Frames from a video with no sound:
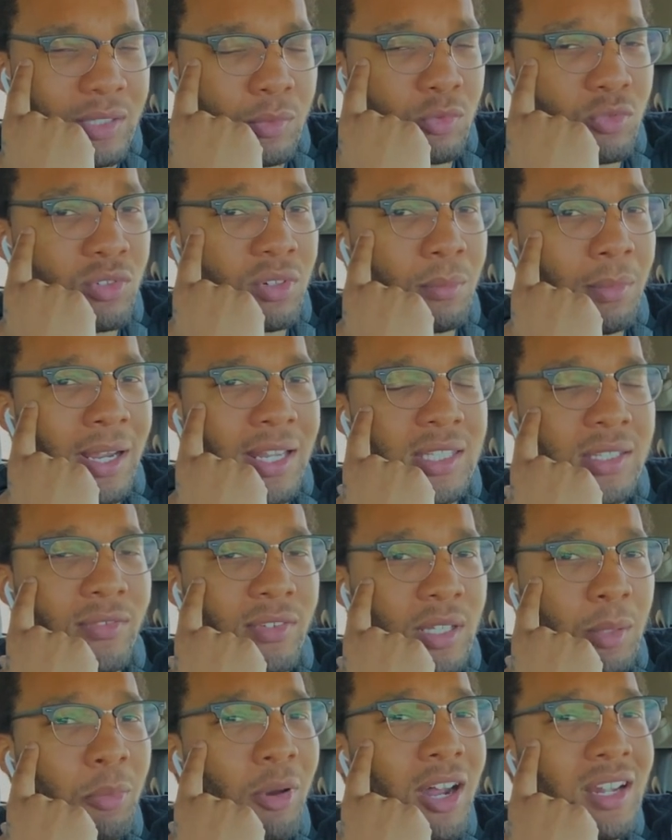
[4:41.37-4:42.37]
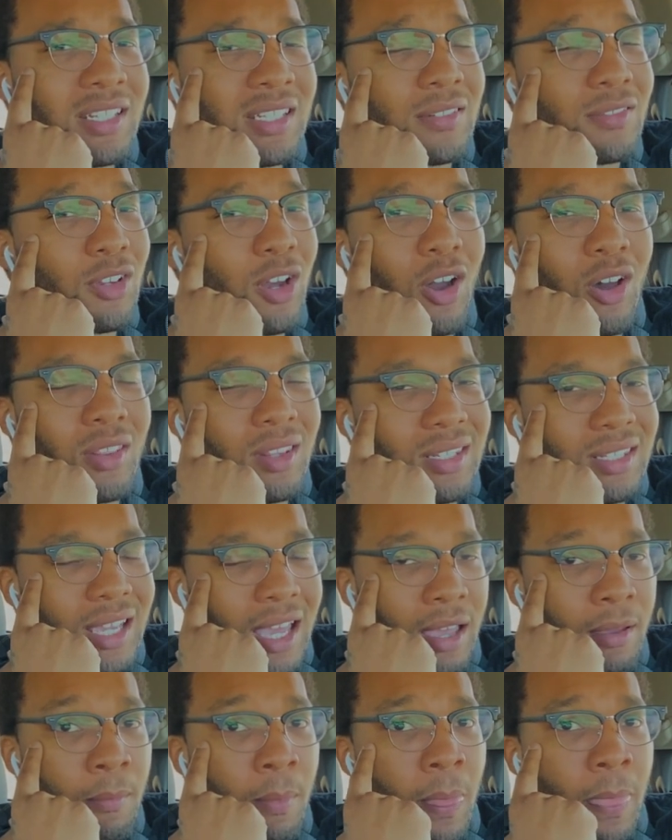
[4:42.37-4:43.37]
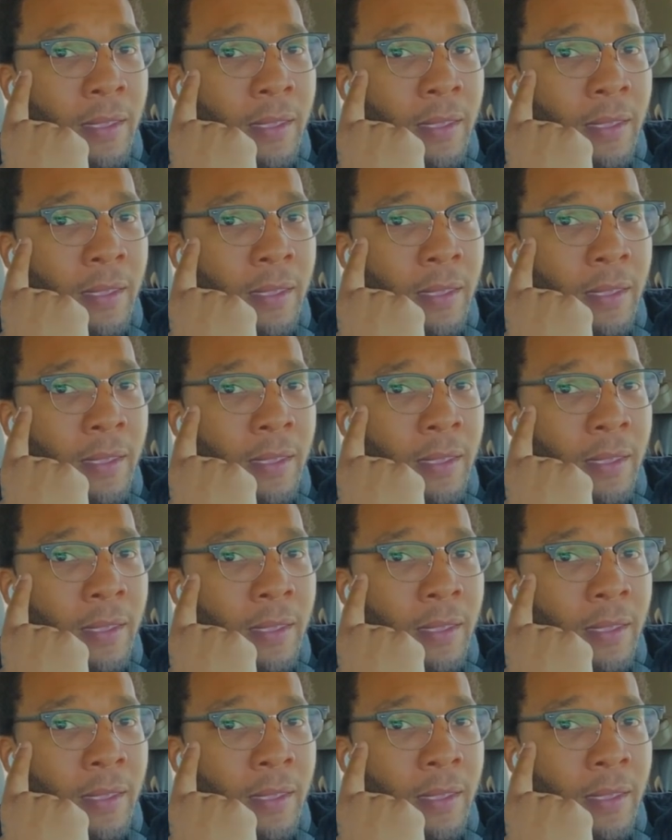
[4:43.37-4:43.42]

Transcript: I want you to remind yourself of the positives all the time,